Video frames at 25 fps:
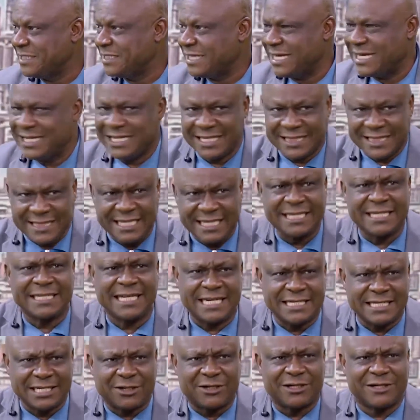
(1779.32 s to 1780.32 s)
And I think
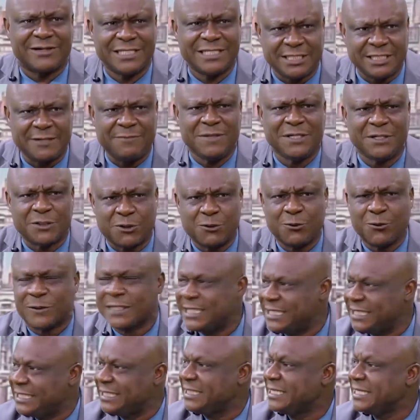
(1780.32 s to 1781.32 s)
that the regime is
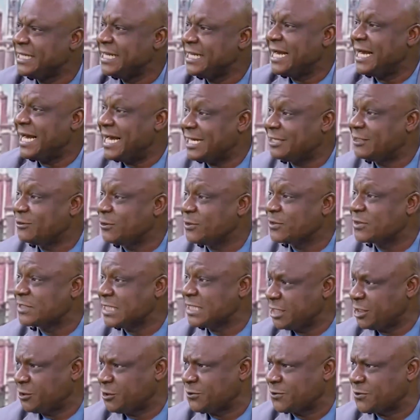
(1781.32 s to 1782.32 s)
looking at those
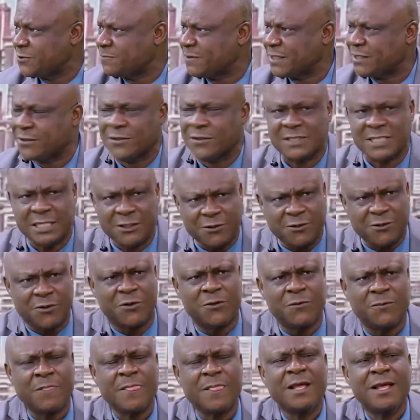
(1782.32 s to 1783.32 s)
issues because they
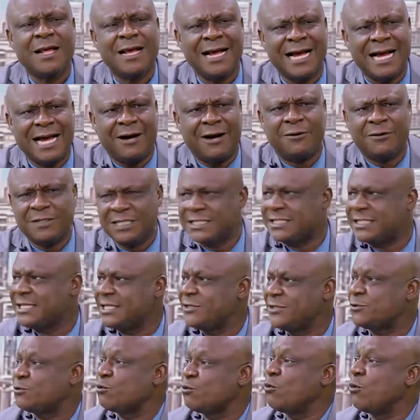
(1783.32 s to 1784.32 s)
know how these
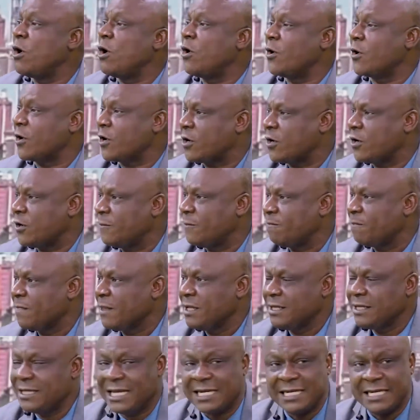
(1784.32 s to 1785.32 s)
things work.
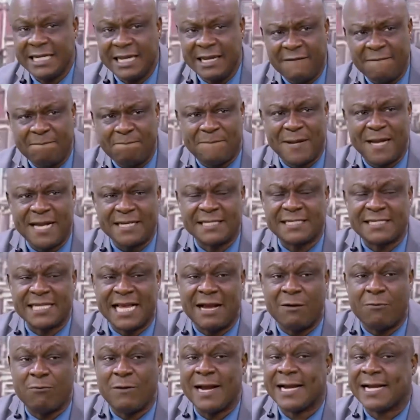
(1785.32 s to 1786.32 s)
That if banks
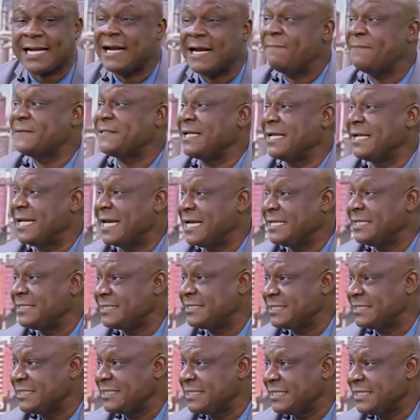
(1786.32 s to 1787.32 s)
are well
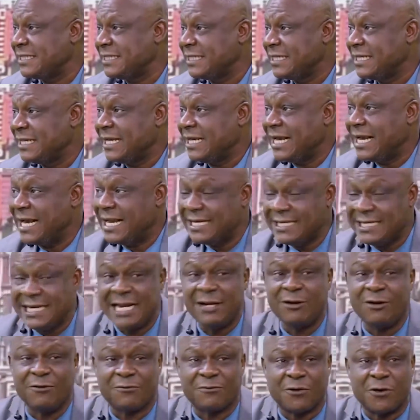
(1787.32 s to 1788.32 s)
capitalized, and
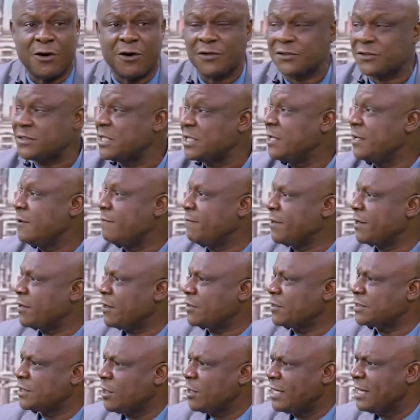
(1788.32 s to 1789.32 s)
then of course,
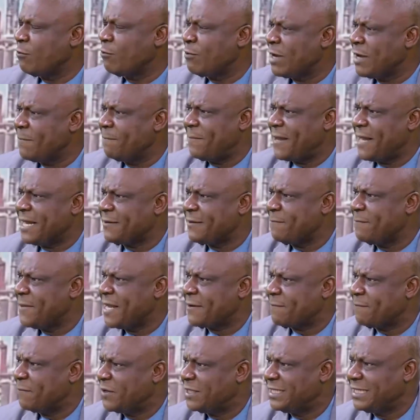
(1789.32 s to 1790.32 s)
because the only way banks
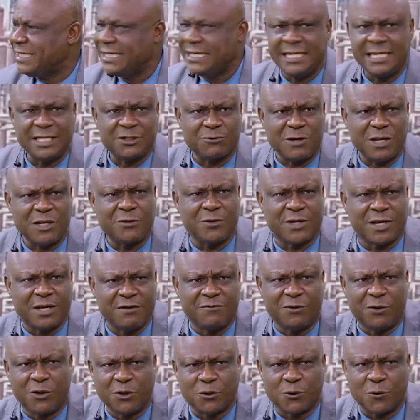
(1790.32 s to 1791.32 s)
make money is when you
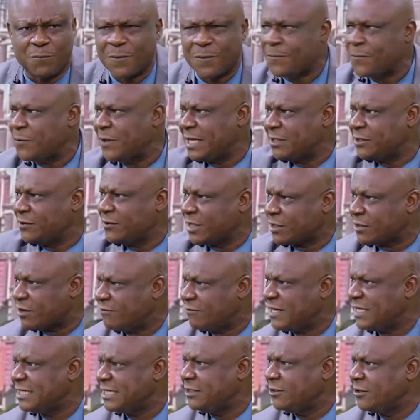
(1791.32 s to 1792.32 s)
give loan to people and you
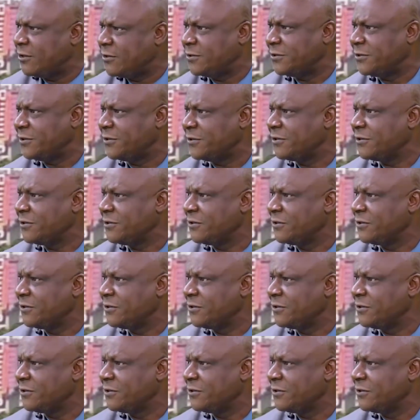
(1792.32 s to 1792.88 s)
recover the loan.